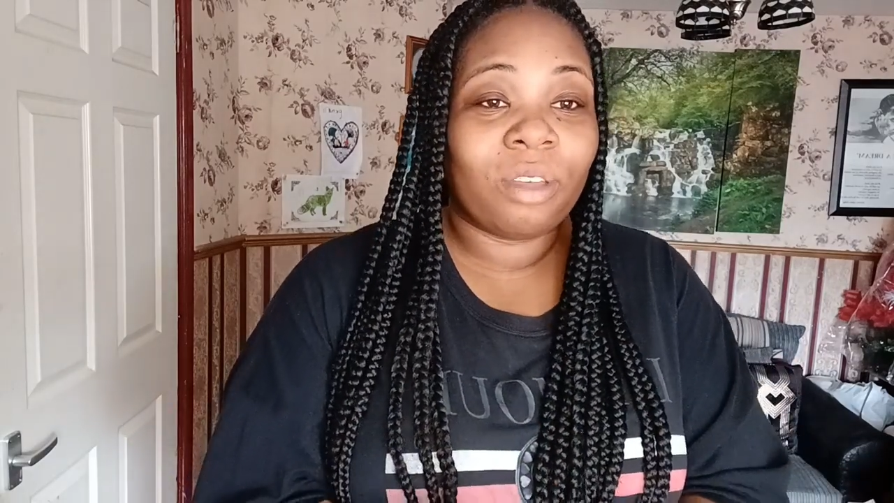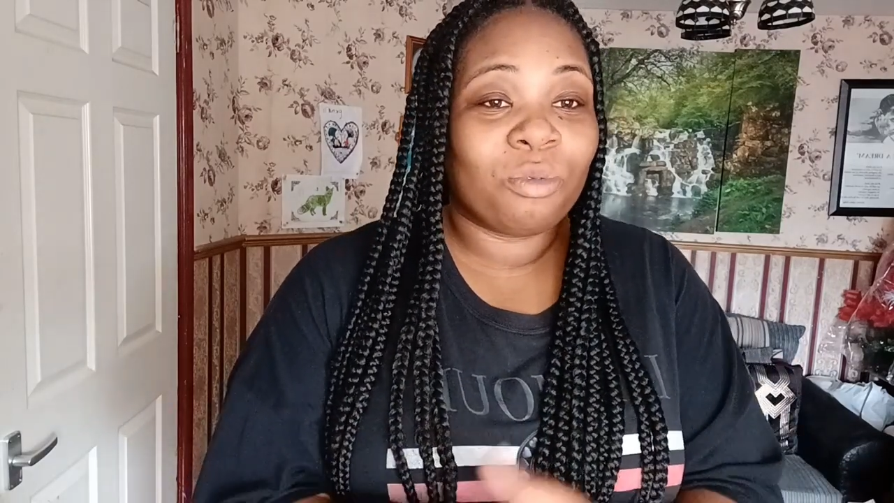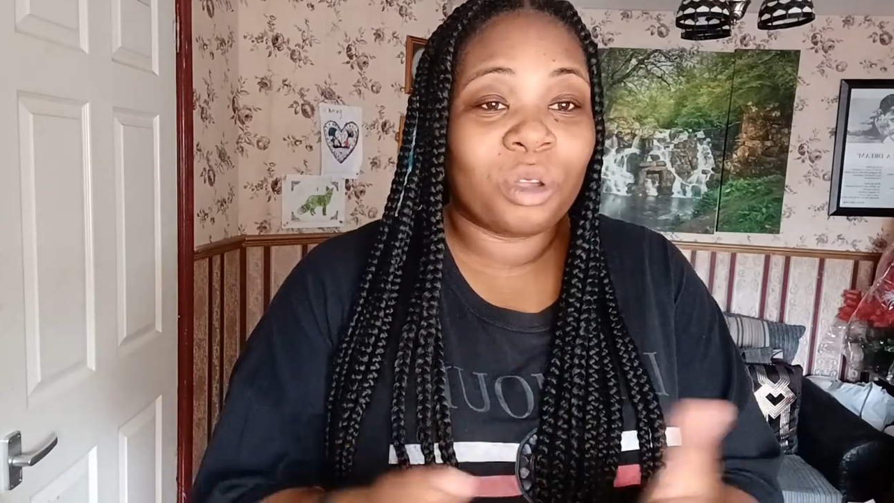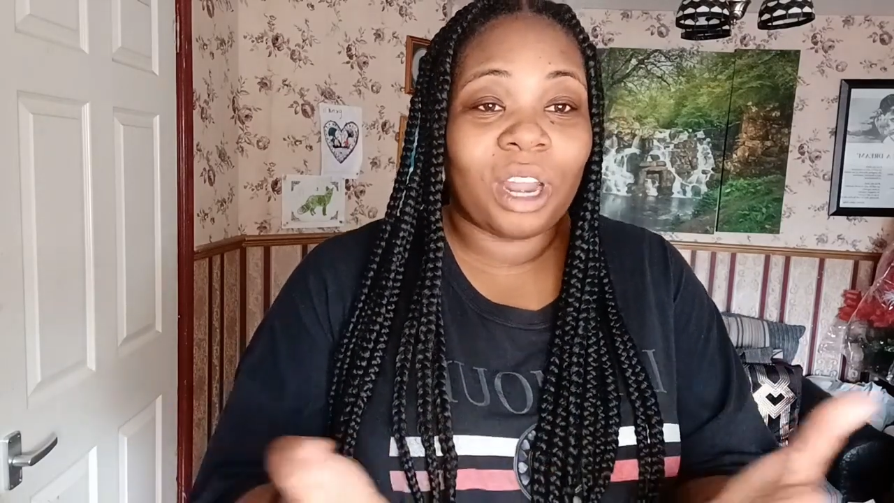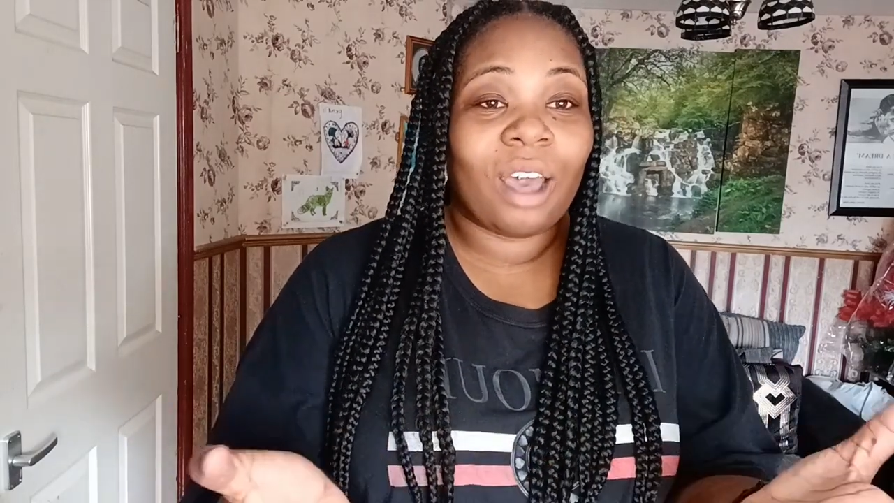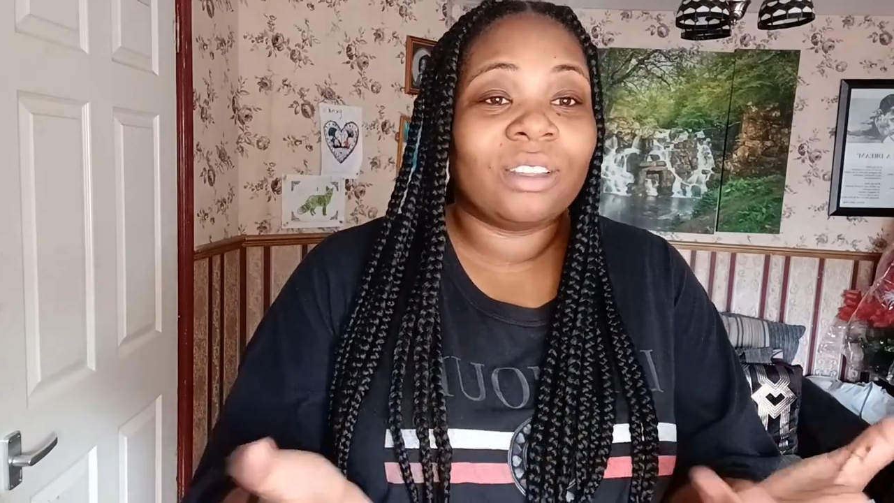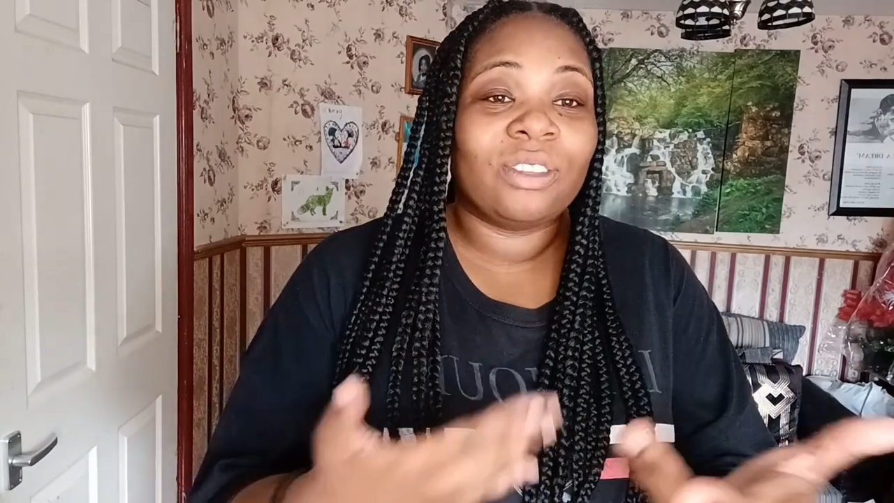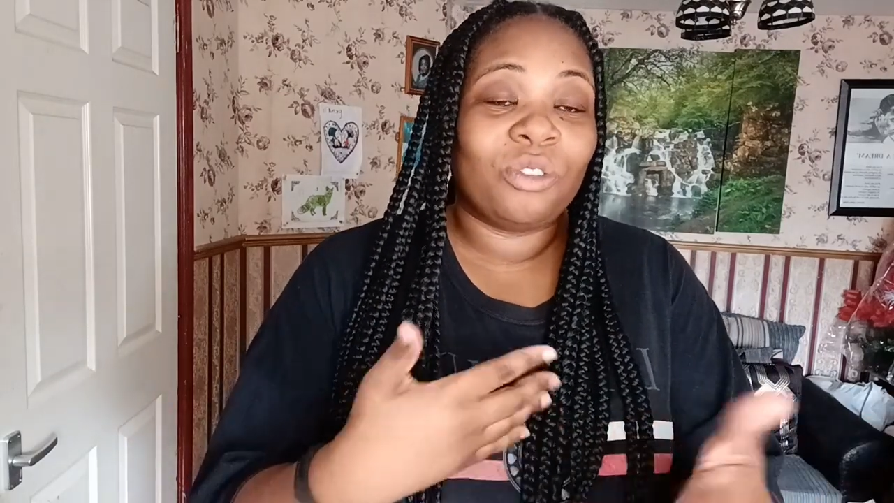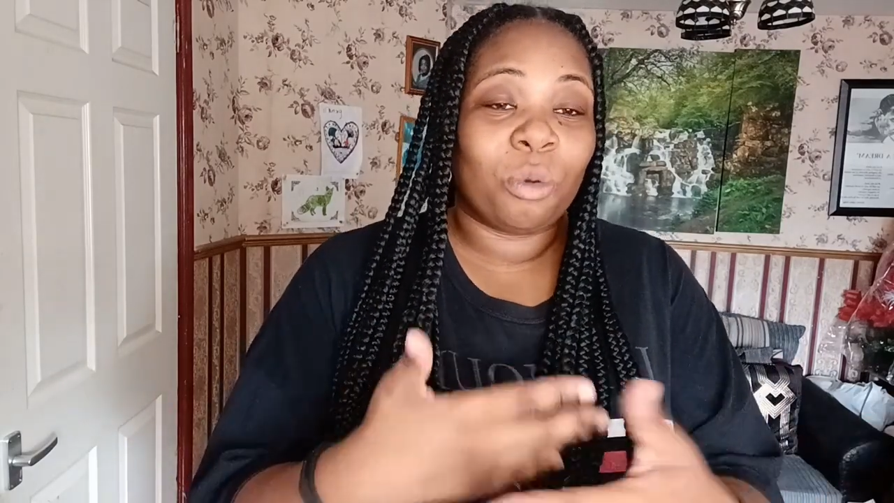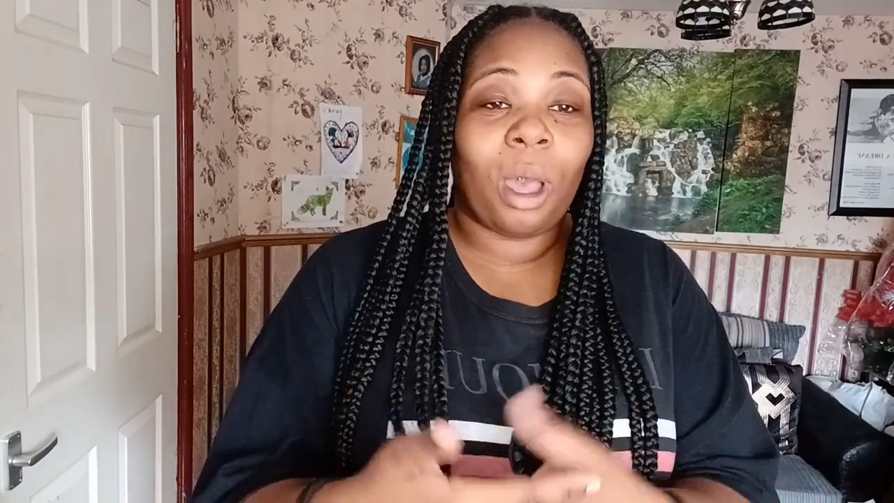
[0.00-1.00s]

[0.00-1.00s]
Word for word: everyone else if you are